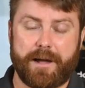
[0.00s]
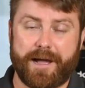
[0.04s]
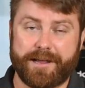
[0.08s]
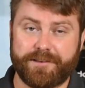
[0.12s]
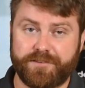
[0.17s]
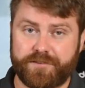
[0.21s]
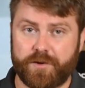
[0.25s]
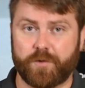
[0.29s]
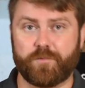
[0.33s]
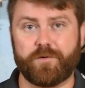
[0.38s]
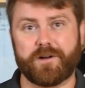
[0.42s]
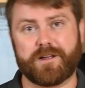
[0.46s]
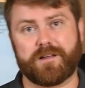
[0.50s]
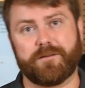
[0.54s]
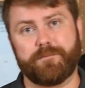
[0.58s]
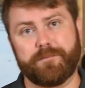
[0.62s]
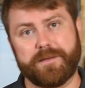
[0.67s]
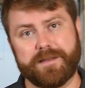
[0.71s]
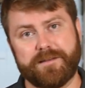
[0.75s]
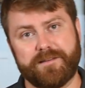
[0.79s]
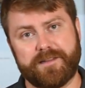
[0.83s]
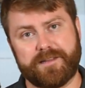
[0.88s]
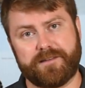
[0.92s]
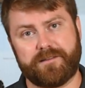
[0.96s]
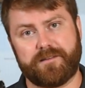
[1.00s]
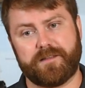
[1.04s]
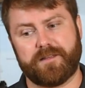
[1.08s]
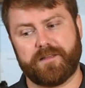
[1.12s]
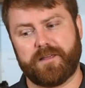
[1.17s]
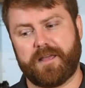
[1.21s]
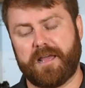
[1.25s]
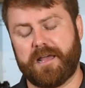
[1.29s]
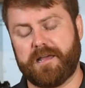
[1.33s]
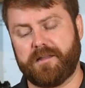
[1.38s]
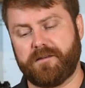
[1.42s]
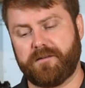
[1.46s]
I don't recommend it,
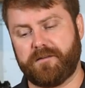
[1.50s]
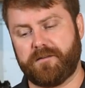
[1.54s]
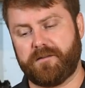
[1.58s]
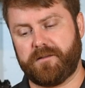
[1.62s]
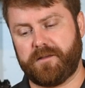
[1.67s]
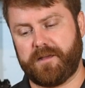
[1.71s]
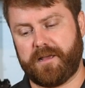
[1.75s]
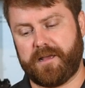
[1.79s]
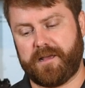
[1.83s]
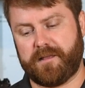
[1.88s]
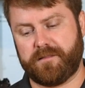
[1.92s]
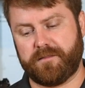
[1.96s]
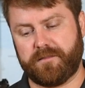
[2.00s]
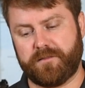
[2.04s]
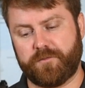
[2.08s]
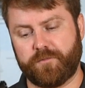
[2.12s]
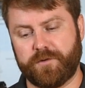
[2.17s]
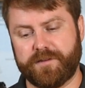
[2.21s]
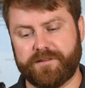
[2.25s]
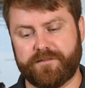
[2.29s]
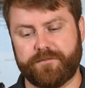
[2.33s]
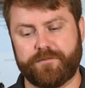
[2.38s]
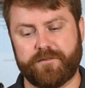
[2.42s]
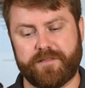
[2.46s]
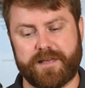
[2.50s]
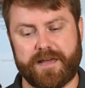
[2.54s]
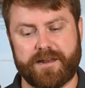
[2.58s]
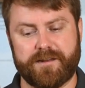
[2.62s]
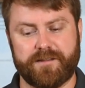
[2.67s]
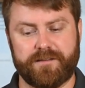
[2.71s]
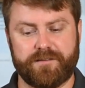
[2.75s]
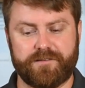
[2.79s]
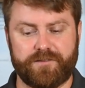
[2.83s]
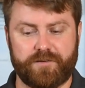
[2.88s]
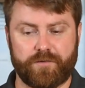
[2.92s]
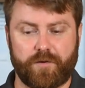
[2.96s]
and the reason for that
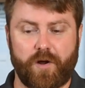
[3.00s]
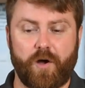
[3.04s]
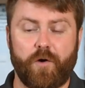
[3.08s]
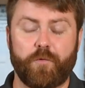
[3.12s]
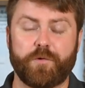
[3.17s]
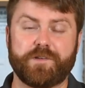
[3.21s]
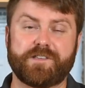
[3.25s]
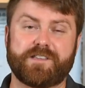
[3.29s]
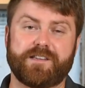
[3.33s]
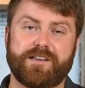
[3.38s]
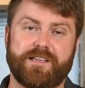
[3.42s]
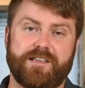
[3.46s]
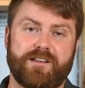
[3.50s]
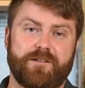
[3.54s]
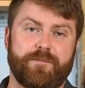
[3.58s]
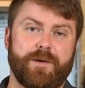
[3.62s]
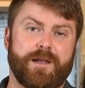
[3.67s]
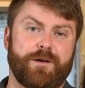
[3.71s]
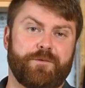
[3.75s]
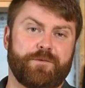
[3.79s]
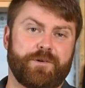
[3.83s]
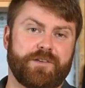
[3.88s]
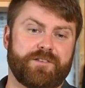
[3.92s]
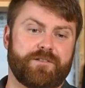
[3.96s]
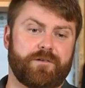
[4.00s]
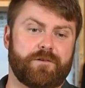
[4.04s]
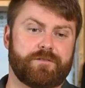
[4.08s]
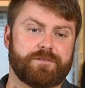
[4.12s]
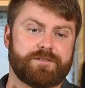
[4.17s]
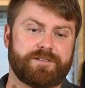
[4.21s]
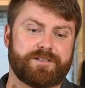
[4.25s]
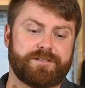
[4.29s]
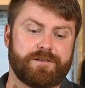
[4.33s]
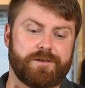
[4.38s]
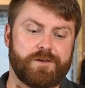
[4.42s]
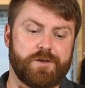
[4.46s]
is you're always going to get a better
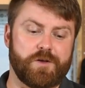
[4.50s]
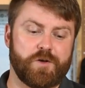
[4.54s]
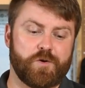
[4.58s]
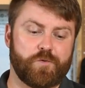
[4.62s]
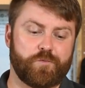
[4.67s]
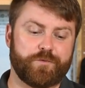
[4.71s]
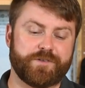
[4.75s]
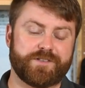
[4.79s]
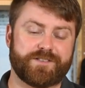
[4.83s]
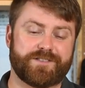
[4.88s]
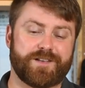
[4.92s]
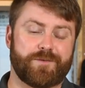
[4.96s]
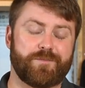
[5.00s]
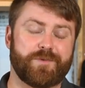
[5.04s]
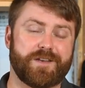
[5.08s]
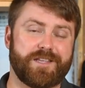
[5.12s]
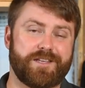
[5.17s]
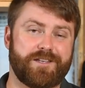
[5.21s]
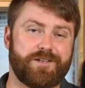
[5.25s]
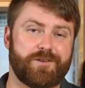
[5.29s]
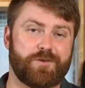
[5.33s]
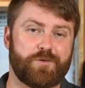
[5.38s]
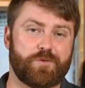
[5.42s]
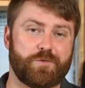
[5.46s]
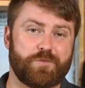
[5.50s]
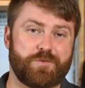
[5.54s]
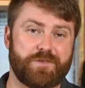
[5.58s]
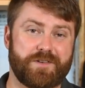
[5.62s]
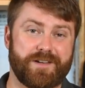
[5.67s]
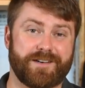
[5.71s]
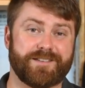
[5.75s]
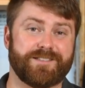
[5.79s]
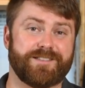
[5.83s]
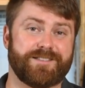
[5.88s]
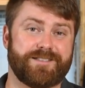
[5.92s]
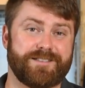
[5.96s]
result with somebody who
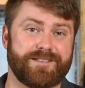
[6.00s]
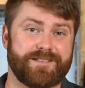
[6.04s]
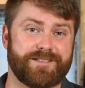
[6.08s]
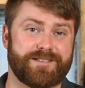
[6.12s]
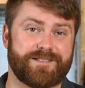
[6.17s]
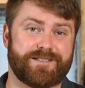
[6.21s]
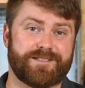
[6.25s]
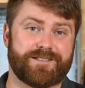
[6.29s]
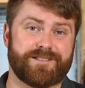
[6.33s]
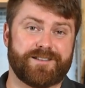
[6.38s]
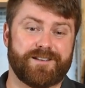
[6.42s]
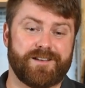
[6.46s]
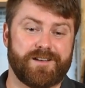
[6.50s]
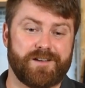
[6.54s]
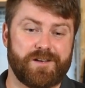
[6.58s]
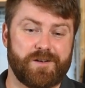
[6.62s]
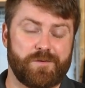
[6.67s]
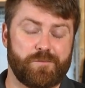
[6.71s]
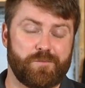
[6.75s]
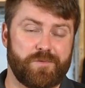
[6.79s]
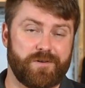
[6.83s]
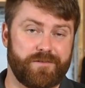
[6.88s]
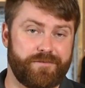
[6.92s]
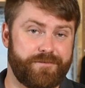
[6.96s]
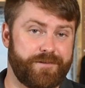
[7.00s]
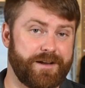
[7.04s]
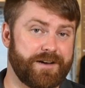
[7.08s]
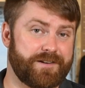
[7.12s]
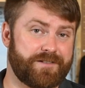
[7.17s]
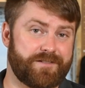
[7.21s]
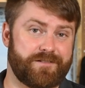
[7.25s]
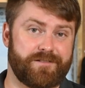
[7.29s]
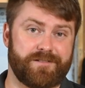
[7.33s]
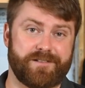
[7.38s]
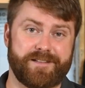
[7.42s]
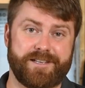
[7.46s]
does this
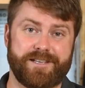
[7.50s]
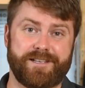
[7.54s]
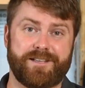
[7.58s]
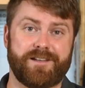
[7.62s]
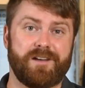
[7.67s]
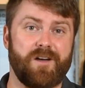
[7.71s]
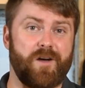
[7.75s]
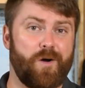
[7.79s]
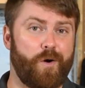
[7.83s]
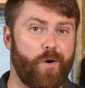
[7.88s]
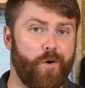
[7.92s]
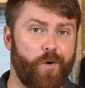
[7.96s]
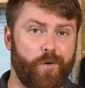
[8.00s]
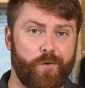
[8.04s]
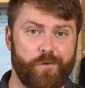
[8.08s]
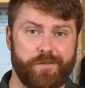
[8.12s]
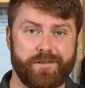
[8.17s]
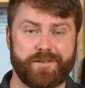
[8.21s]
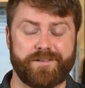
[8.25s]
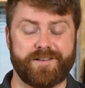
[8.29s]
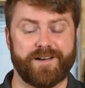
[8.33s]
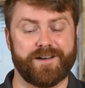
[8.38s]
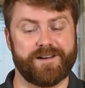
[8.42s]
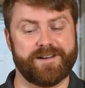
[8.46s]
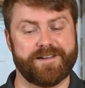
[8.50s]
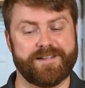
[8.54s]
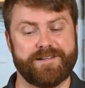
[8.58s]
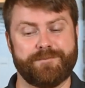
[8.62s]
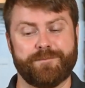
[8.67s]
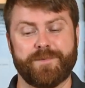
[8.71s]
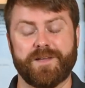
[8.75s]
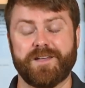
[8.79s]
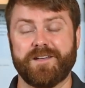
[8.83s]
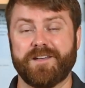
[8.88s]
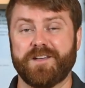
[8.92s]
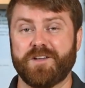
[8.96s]
professionally all the
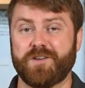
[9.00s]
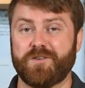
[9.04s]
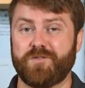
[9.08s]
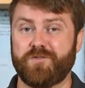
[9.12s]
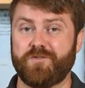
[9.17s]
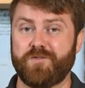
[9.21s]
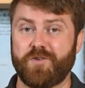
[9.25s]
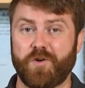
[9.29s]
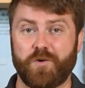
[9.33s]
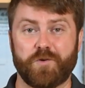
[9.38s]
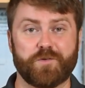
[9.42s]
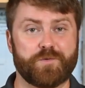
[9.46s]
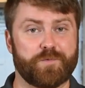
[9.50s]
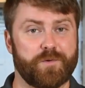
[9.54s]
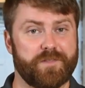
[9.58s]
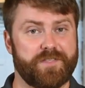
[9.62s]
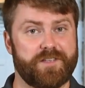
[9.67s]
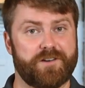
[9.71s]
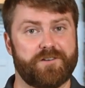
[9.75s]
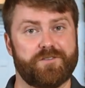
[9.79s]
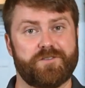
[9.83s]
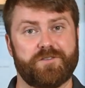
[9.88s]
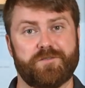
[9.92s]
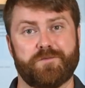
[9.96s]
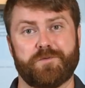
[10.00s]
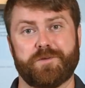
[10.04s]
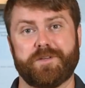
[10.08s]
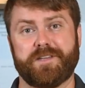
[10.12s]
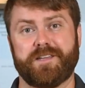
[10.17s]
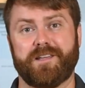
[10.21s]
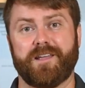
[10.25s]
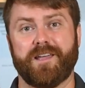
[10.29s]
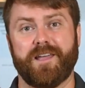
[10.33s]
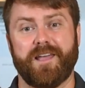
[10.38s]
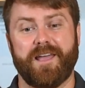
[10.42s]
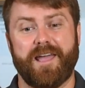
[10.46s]
time, knows what they're
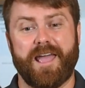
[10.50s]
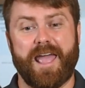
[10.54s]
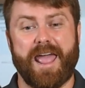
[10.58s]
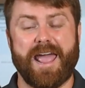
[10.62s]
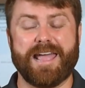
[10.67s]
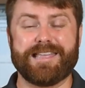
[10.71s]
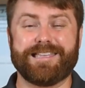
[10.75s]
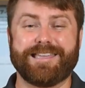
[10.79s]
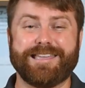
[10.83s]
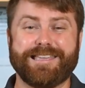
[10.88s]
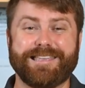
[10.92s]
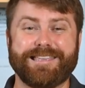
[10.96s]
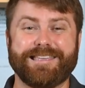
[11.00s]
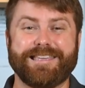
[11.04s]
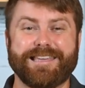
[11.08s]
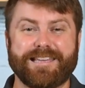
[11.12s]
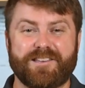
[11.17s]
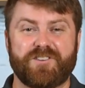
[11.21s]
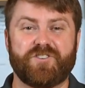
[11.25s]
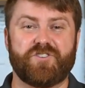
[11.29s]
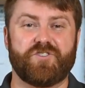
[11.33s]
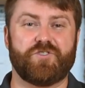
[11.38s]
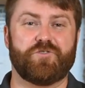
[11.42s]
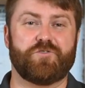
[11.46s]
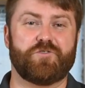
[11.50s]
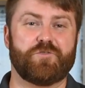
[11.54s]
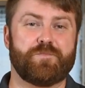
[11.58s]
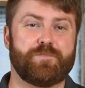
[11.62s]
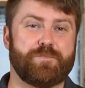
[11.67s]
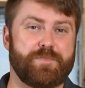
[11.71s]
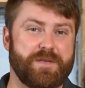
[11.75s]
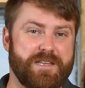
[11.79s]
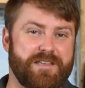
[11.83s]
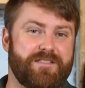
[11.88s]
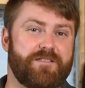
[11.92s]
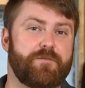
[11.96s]
doing, and can get you to
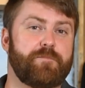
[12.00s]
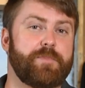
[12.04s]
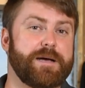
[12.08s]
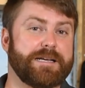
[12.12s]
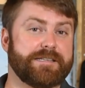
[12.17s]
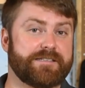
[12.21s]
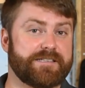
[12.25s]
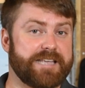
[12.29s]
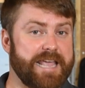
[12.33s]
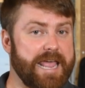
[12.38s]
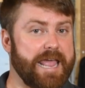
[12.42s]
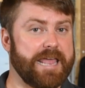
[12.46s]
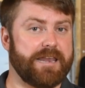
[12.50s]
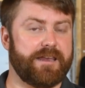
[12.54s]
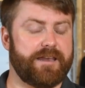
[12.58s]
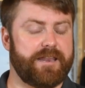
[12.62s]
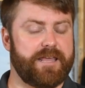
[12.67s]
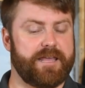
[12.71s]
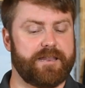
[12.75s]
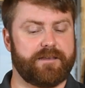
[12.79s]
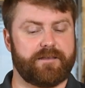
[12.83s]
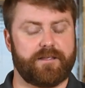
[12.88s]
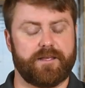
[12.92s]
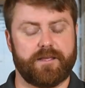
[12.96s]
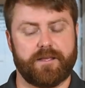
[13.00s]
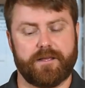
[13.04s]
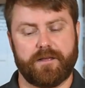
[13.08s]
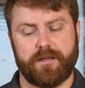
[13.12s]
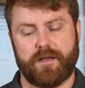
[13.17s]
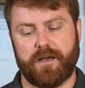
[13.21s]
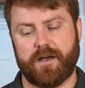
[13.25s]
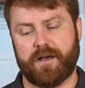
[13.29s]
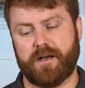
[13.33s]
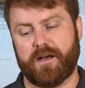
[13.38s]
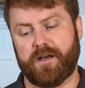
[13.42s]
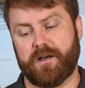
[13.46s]
be the best candidate,
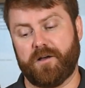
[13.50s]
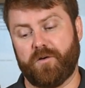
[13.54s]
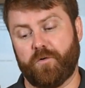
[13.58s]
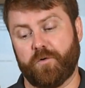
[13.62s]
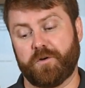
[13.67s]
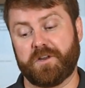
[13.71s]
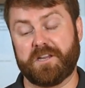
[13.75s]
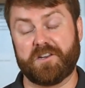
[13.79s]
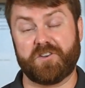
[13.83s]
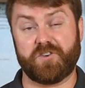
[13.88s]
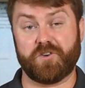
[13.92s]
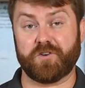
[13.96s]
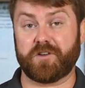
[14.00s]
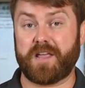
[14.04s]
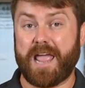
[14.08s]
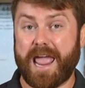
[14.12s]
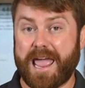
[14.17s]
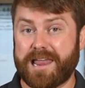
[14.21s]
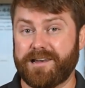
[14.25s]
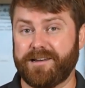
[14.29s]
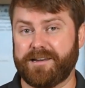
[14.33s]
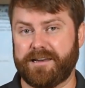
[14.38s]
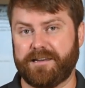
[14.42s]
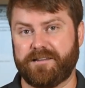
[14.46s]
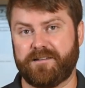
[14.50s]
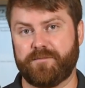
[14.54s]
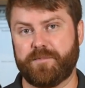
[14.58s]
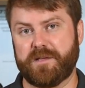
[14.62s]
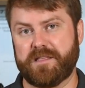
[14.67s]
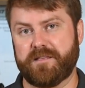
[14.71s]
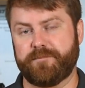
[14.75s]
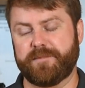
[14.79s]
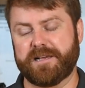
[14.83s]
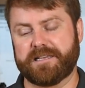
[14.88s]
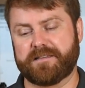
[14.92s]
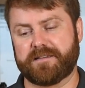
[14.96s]
or get your candidate to
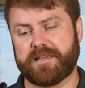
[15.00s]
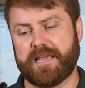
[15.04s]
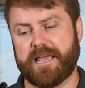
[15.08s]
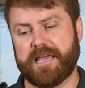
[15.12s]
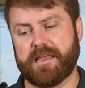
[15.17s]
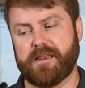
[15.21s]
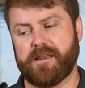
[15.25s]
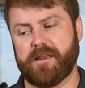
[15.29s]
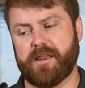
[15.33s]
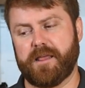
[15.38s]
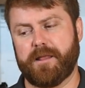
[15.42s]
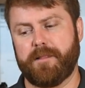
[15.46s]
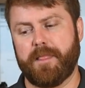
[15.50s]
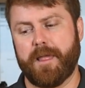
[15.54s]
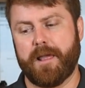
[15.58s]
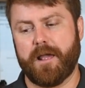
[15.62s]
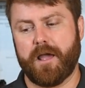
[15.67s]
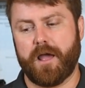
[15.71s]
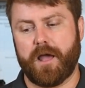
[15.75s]
be the best candidate.